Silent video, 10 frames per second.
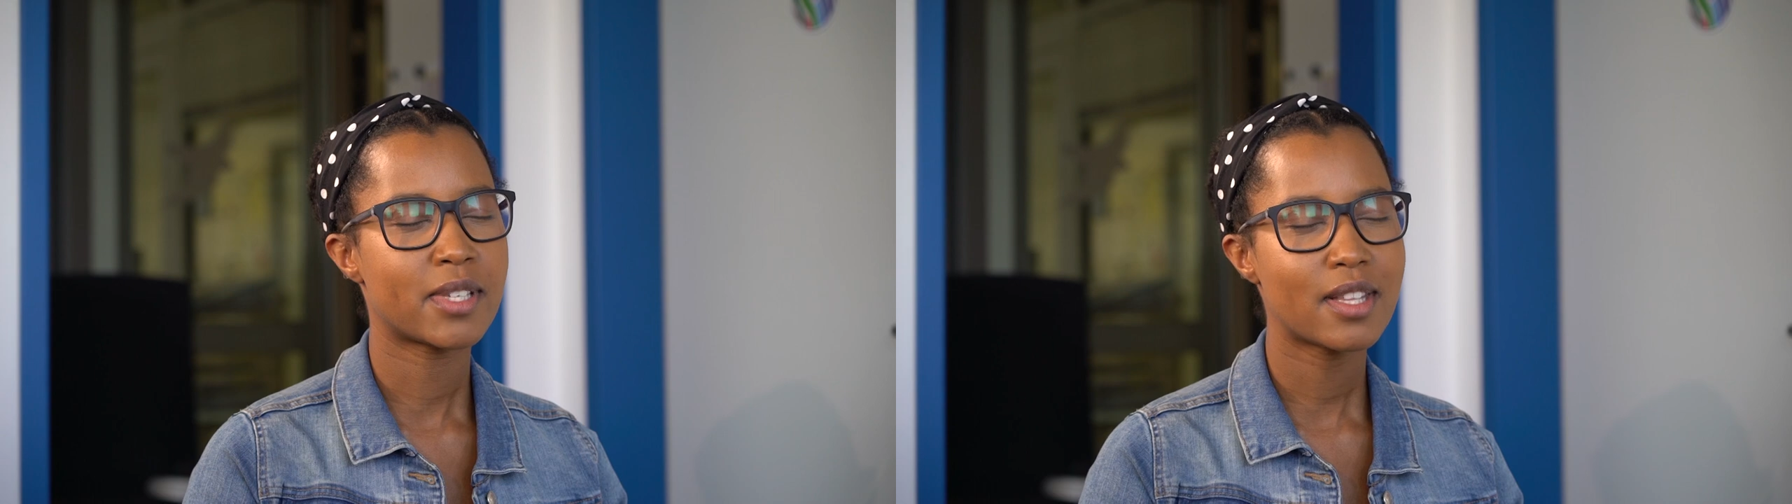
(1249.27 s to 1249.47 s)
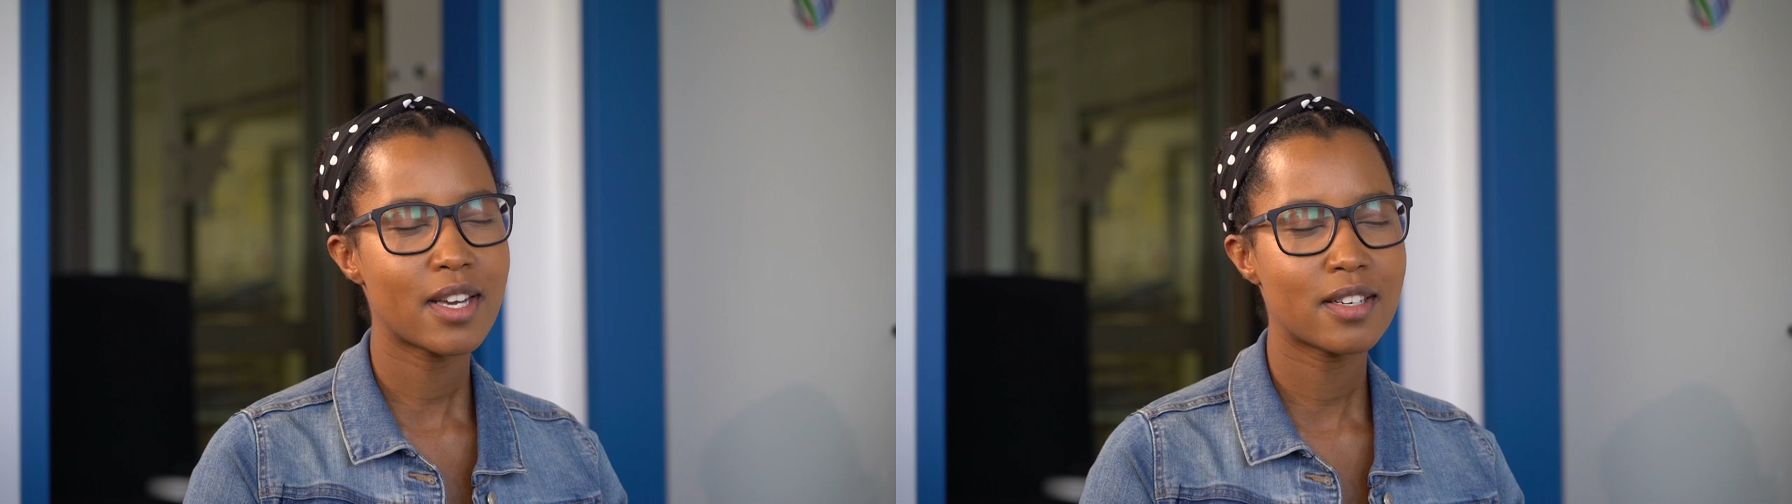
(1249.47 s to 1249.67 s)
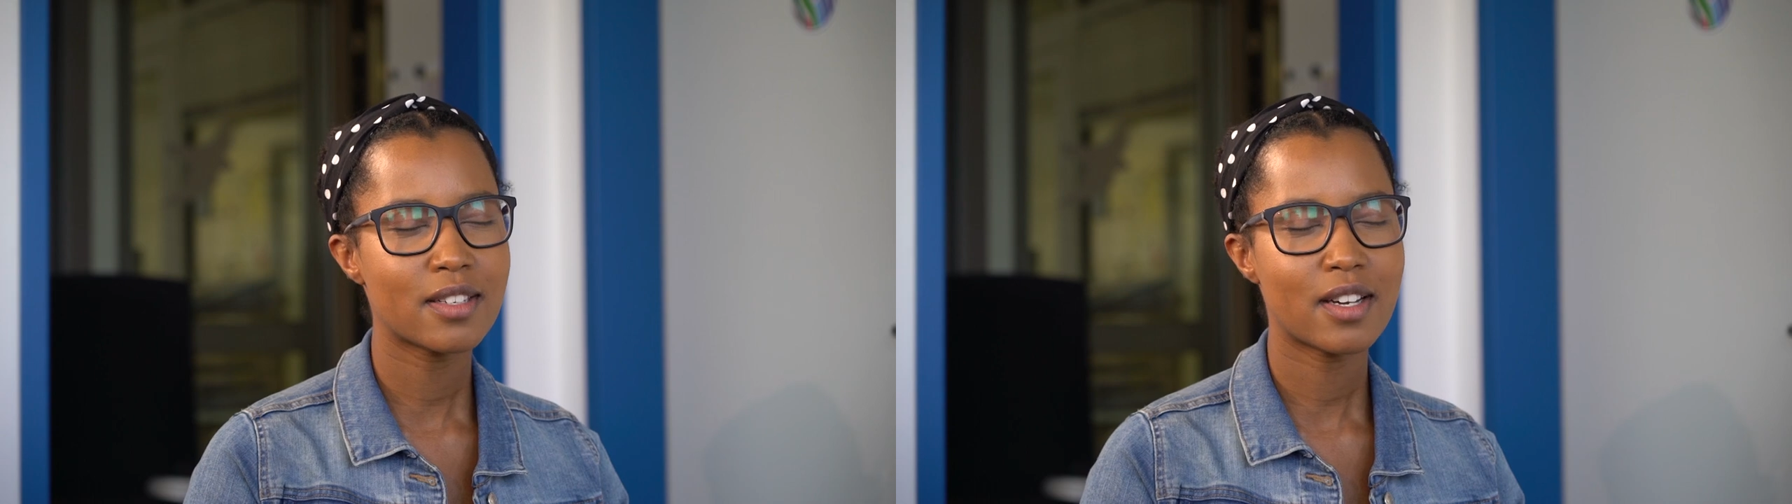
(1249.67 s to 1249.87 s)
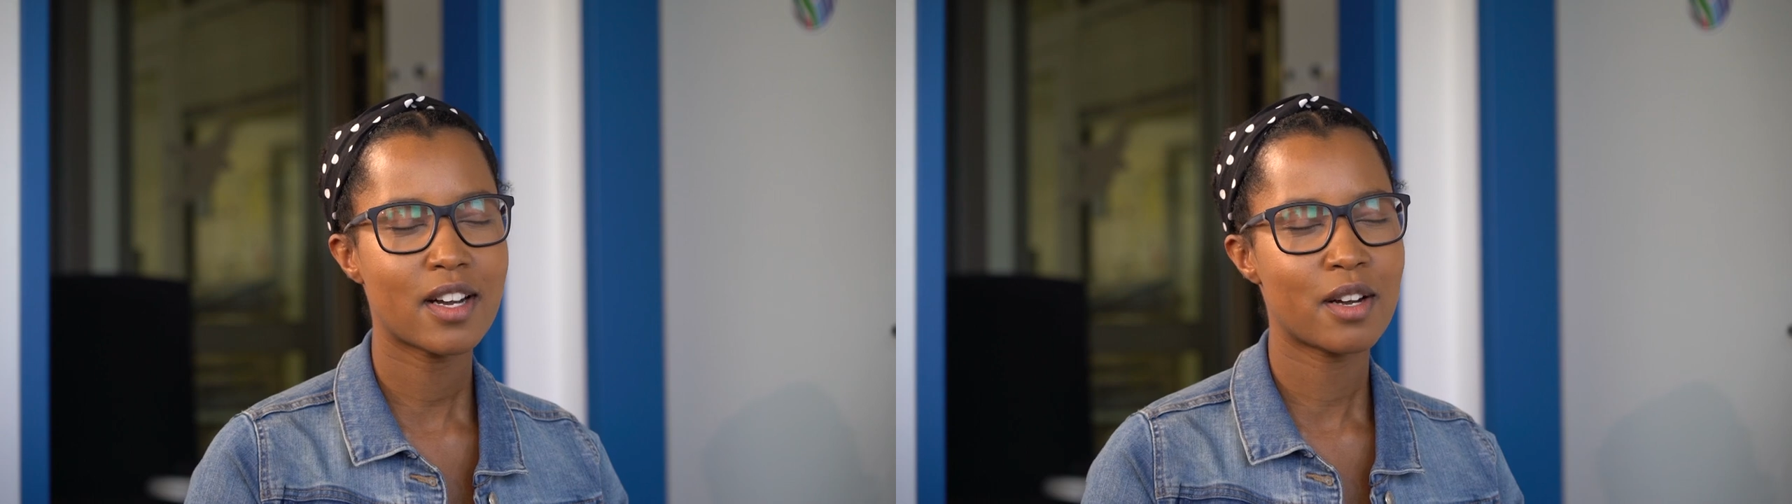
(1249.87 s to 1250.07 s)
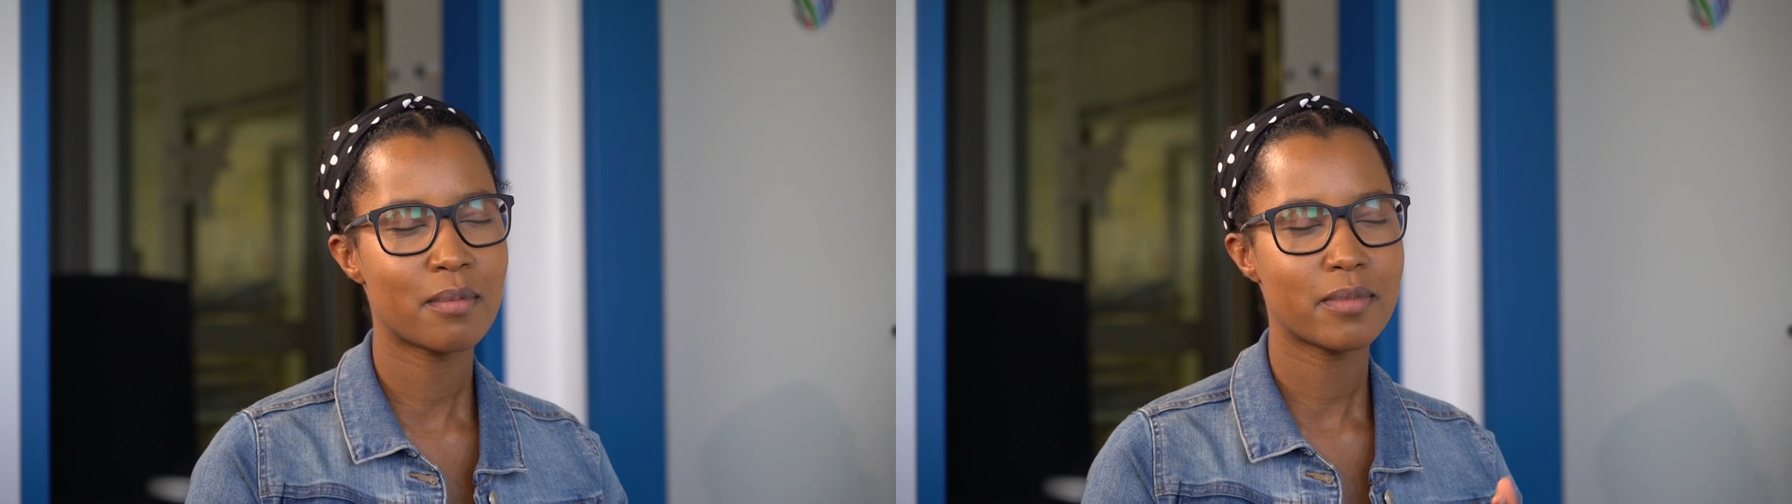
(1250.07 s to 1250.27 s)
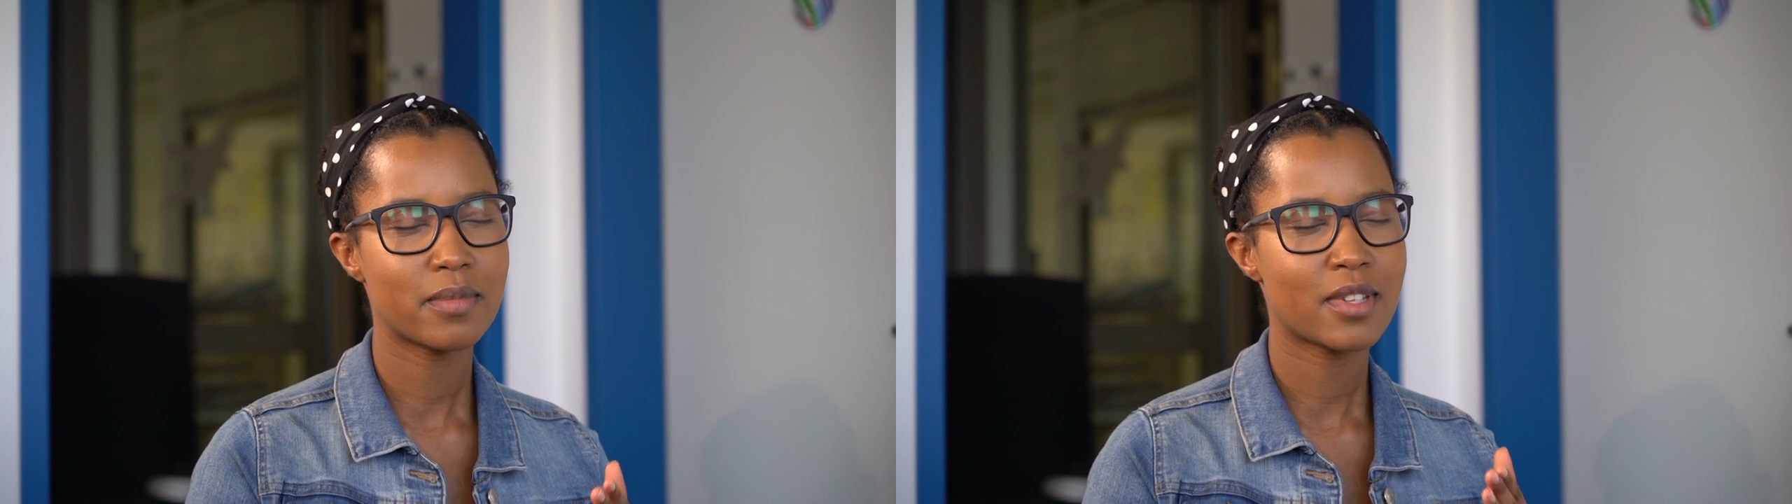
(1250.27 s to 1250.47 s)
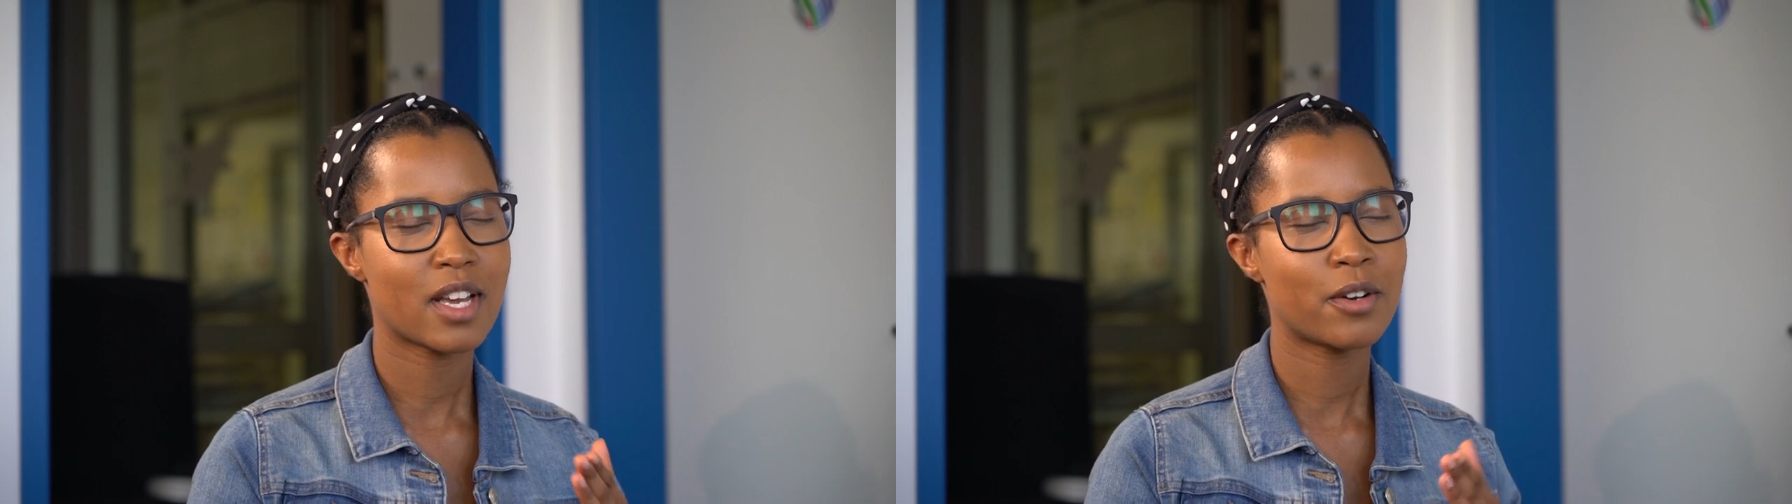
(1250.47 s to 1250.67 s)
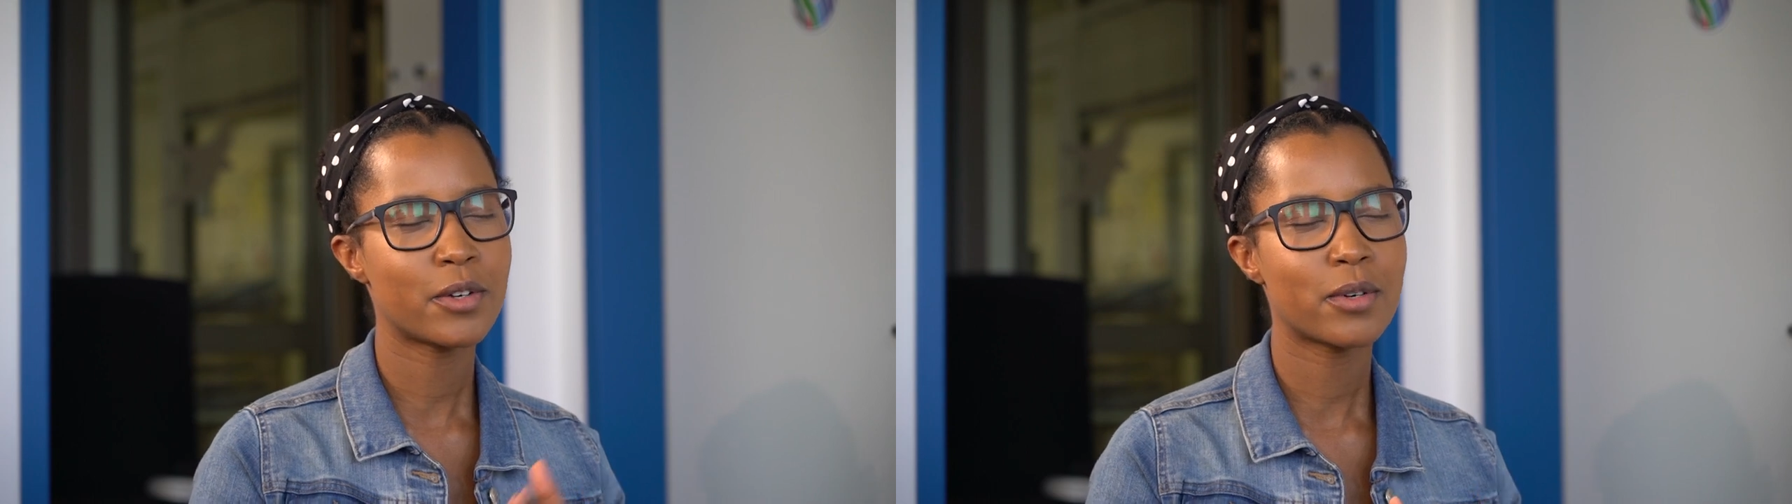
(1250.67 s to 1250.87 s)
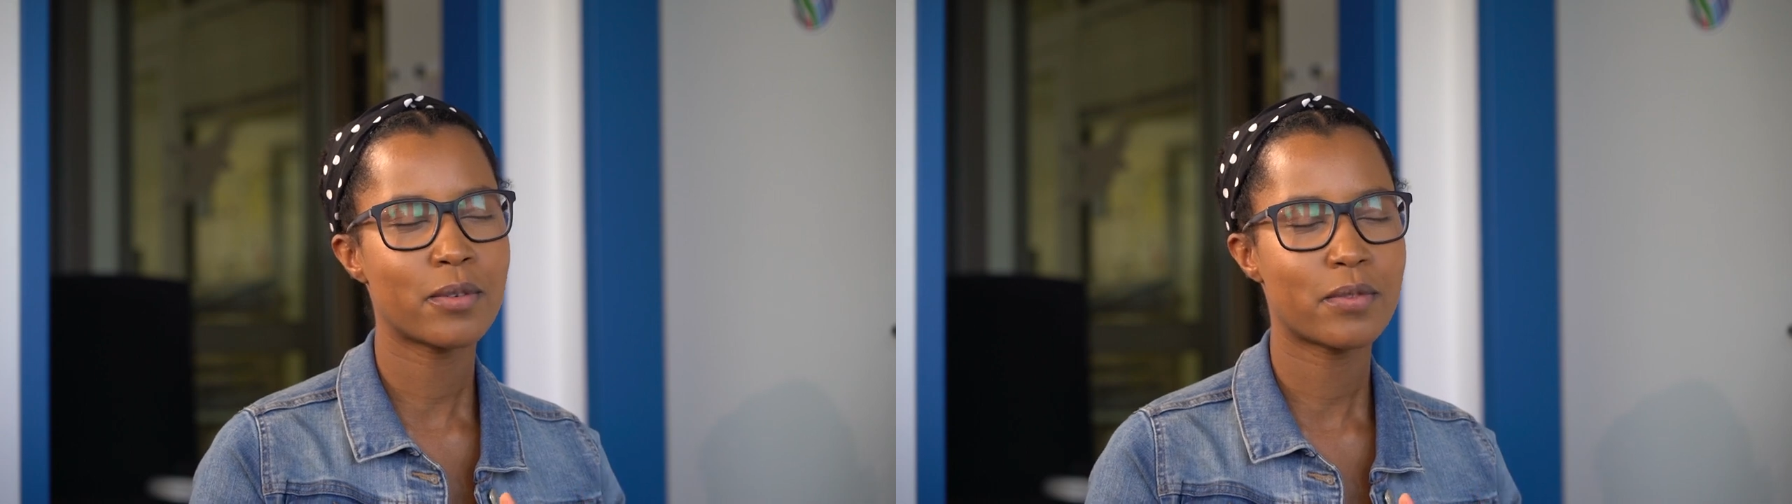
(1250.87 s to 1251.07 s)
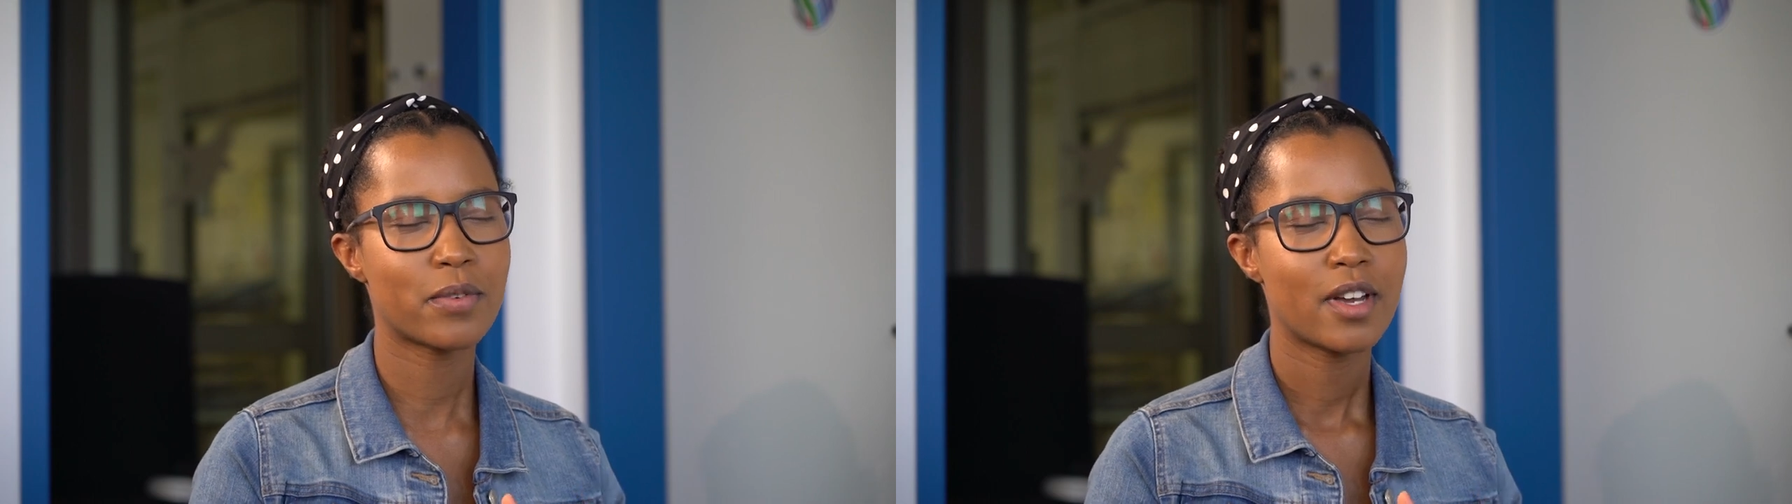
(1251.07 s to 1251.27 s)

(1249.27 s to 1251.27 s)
But then there are a lot of